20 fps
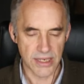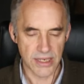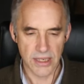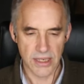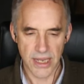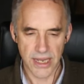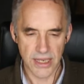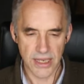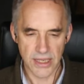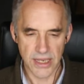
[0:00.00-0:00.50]

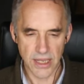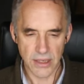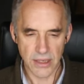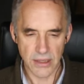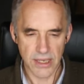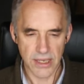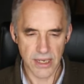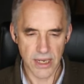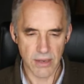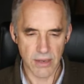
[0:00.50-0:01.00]
It's like, and the
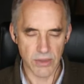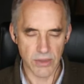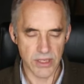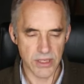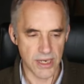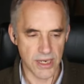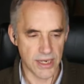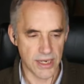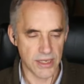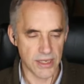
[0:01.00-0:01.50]
other thing I would
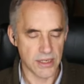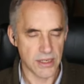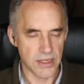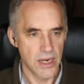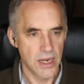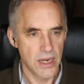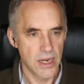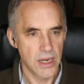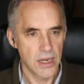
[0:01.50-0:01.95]
say is,